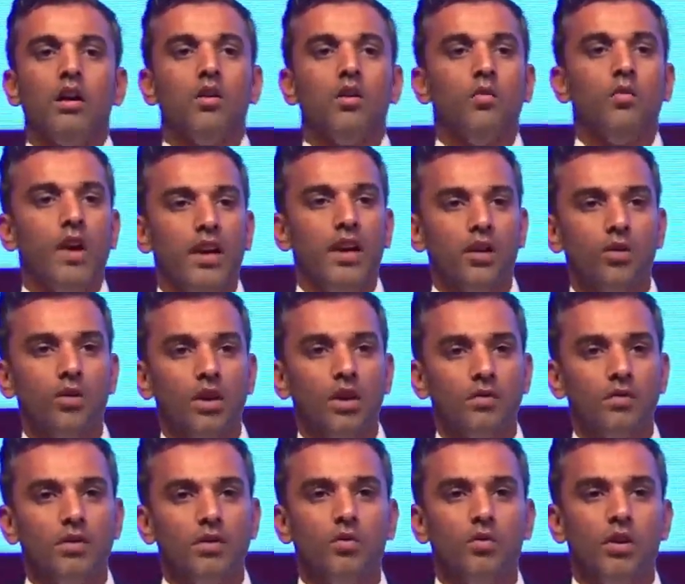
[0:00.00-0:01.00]
Very good
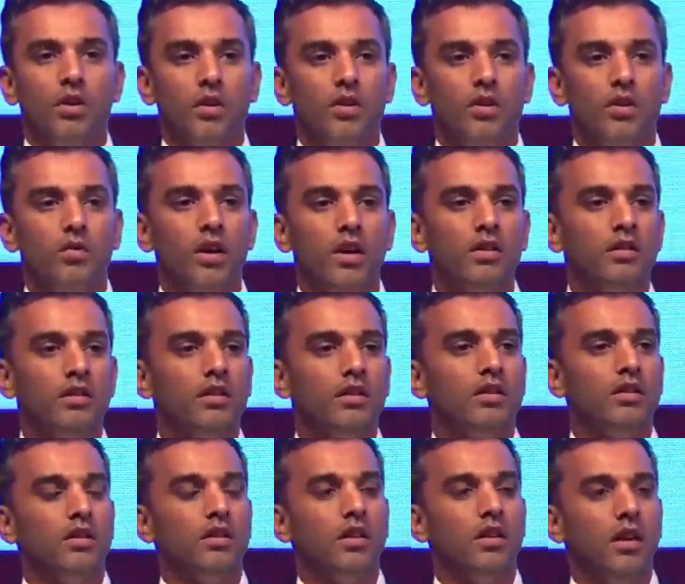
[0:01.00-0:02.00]
afternoon, everyone.
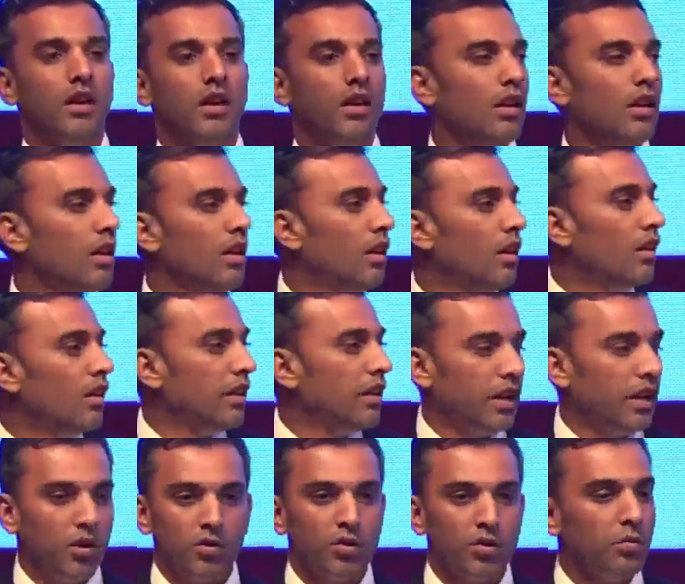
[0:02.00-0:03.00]

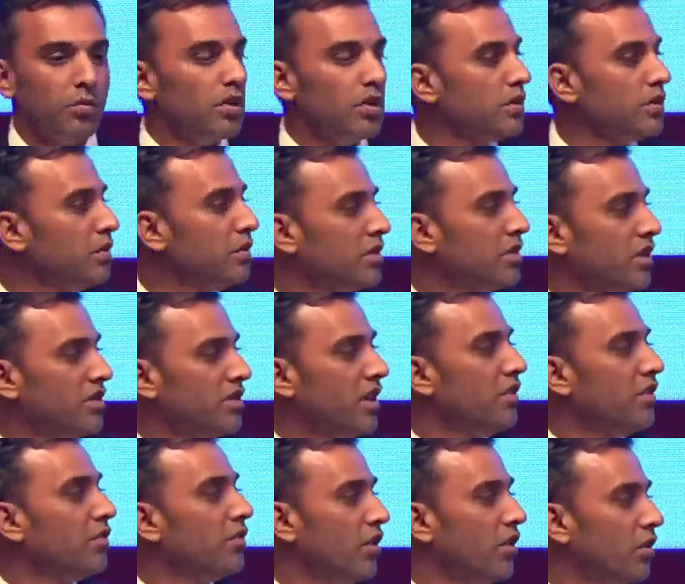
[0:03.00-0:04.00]
Thank you so much, Mr.
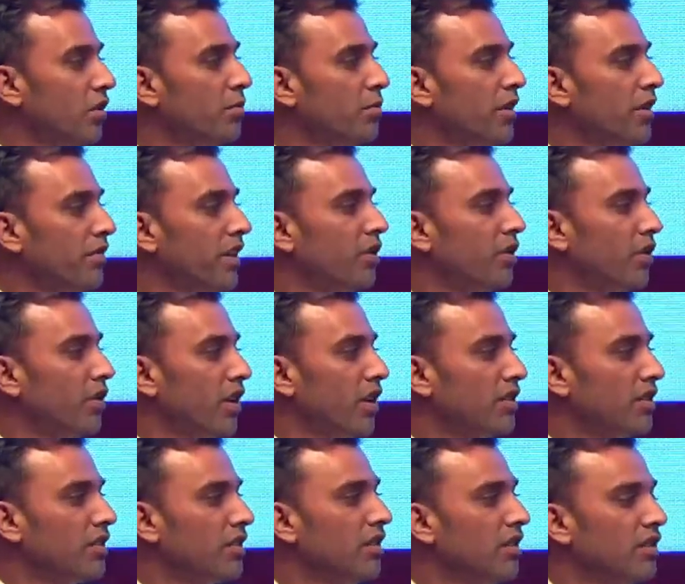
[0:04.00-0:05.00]
Jain, for a brief
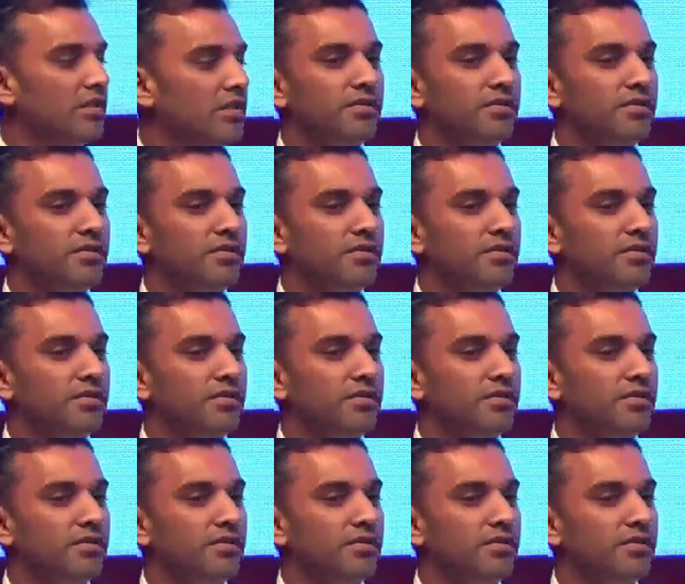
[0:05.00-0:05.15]
introduction.